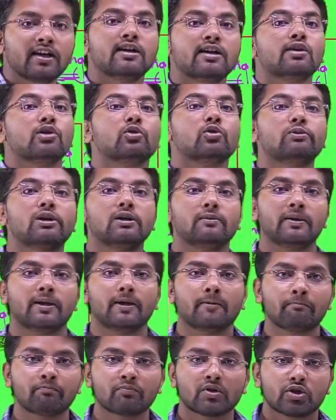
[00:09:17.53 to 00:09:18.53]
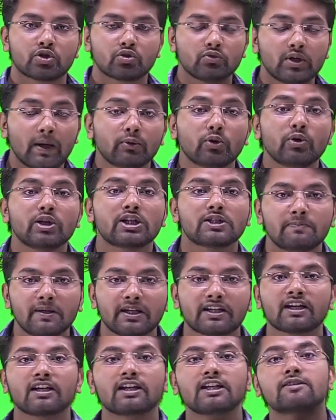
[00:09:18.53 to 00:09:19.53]
you will be. You have to speak
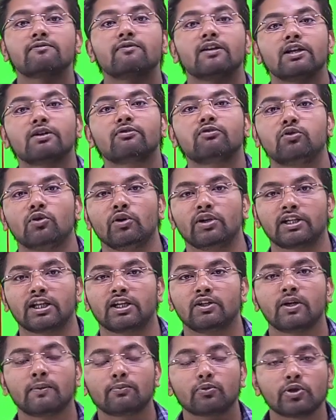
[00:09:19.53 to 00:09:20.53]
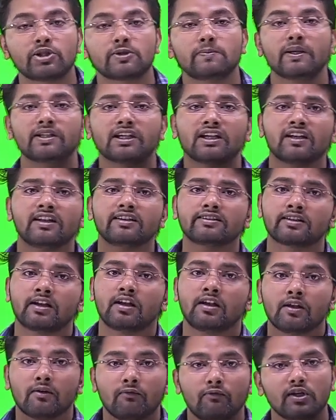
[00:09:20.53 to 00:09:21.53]
English very fluently, you have to speak English
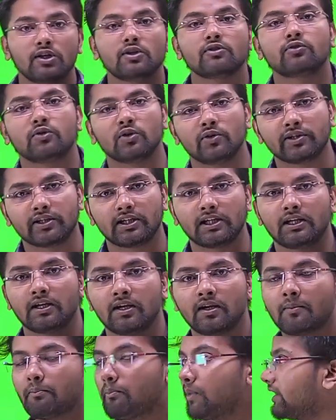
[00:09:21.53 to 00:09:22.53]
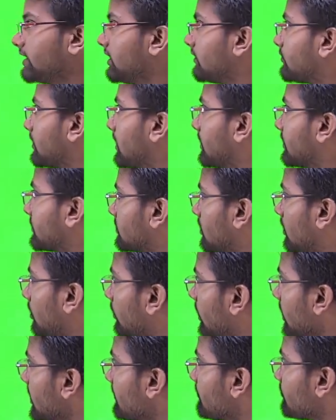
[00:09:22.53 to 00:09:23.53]
very fluently, my dear friends, okay?